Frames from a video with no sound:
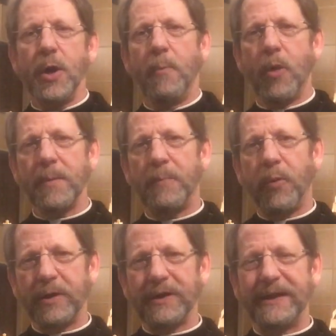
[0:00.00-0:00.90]
More
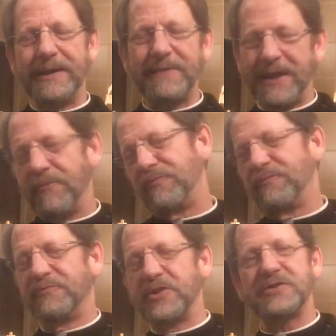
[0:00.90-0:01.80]
importantly,
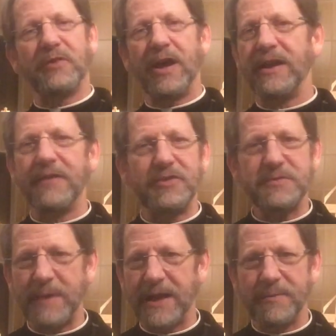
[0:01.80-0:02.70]
first of all, I love this
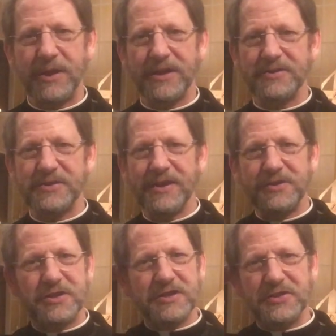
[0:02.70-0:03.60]
painting because
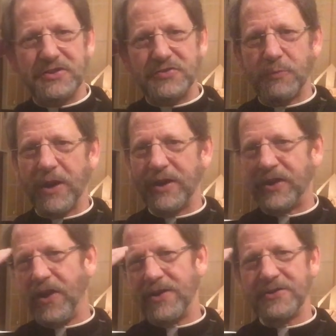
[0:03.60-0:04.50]
Jesus is wearing a
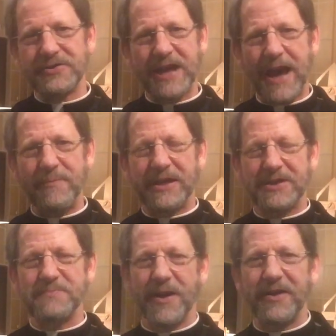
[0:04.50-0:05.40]
gardener's hat
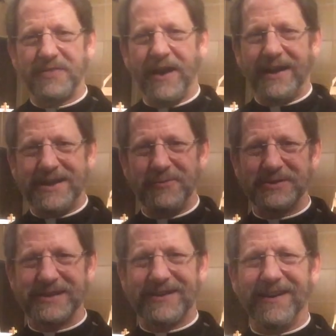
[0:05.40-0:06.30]
because Mary thought he
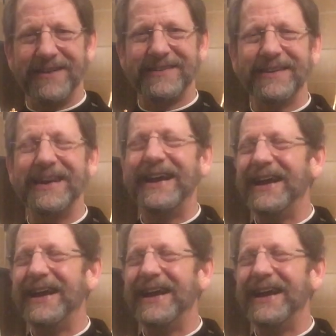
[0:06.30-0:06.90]
was the gardener.